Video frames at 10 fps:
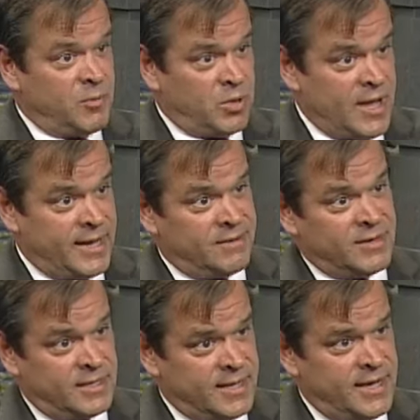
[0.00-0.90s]
compliant
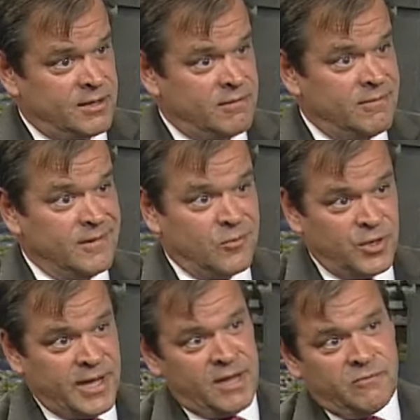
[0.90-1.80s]
container where
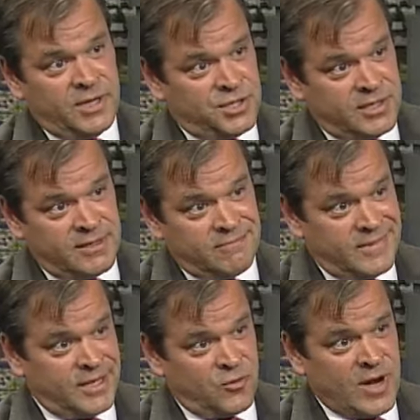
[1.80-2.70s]
you can't reach in and,
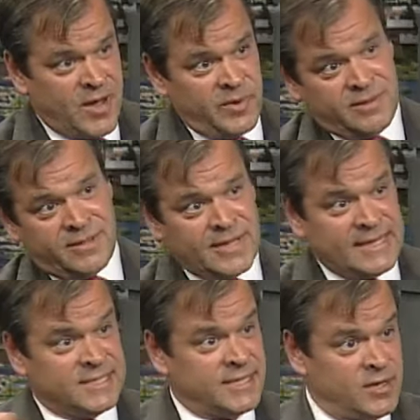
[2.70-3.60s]
and, grab it and
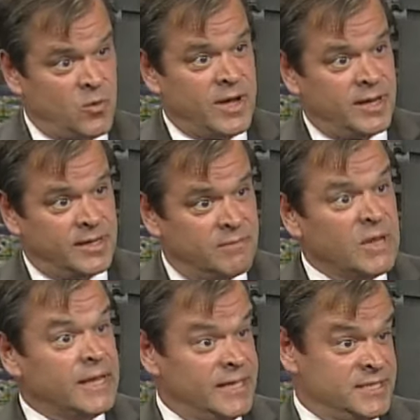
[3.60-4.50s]
that's sent away and
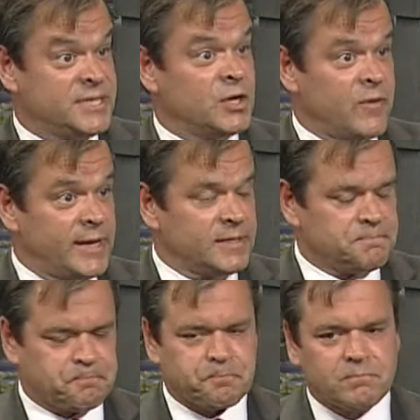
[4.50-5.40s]
incinerated.
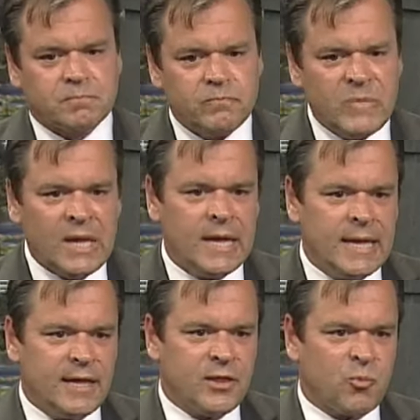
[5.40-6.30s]

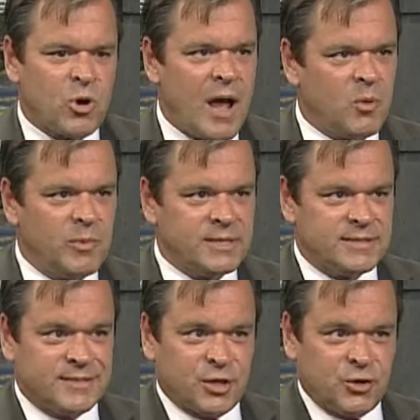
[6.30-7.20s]
The problem is,
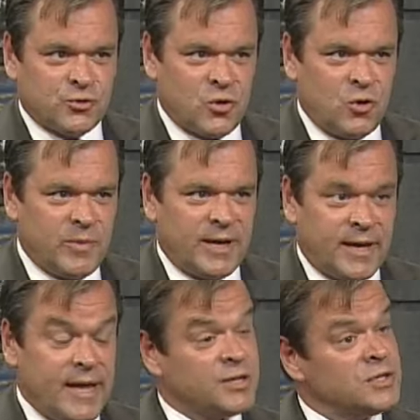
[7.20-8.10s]
is the controlled
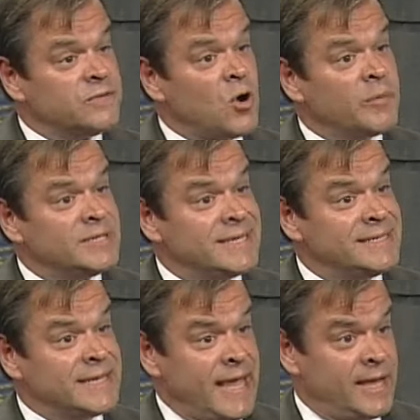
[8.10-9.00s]
medications
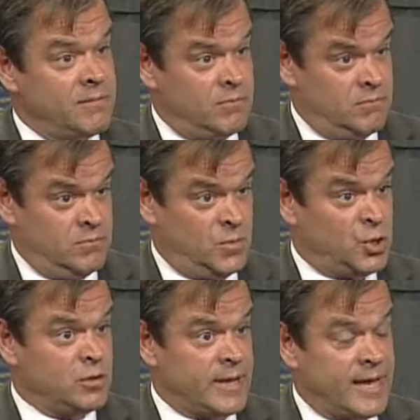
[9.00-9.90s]
pharmacies can't
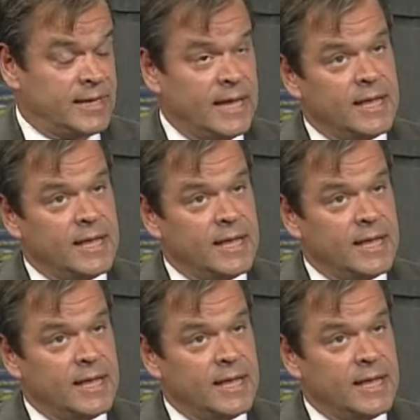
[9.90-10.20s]
do that.